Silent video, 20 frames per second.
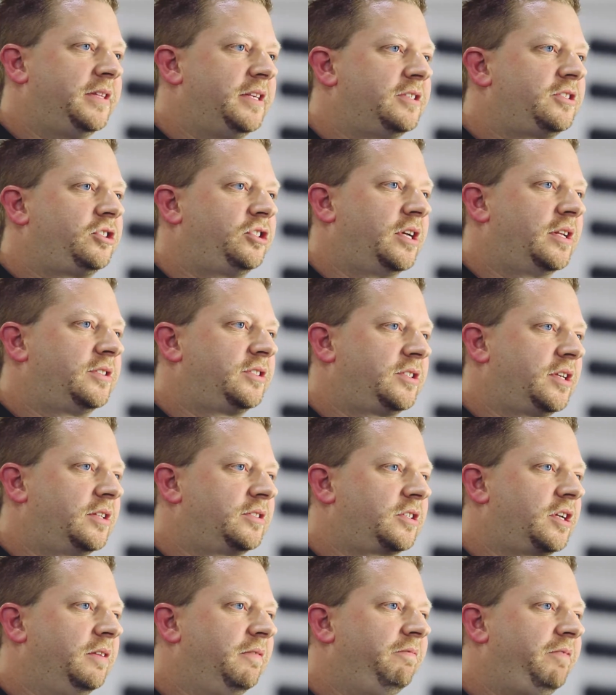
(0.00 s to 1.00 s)
these gen
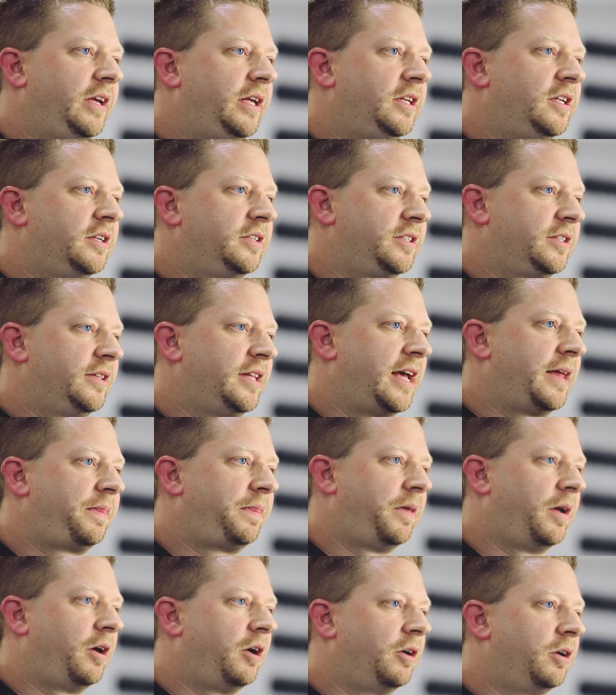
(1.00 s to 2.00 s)
sets convenient in
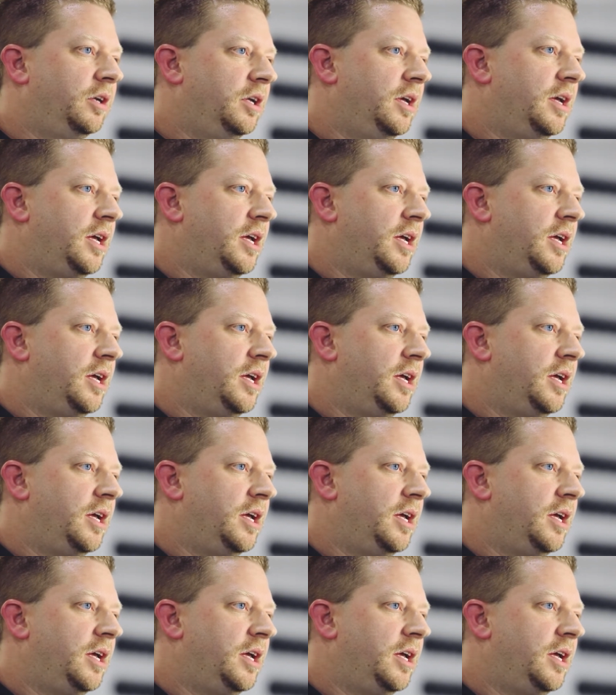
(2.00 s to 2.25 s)
that they're